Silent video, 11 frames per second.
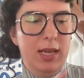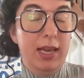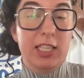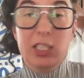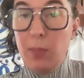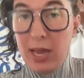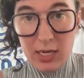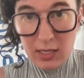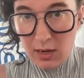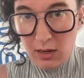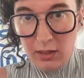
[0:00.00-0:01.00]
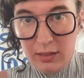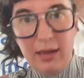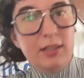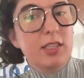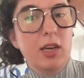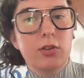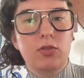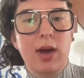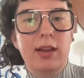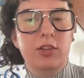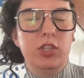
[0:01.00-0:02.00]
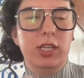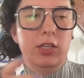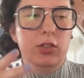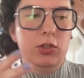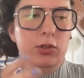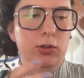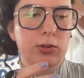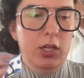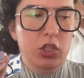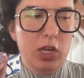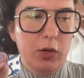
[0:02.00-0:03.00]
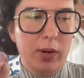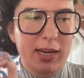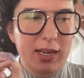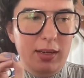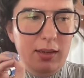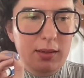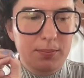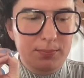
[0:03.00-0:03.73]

expanding on SEO strategy to generating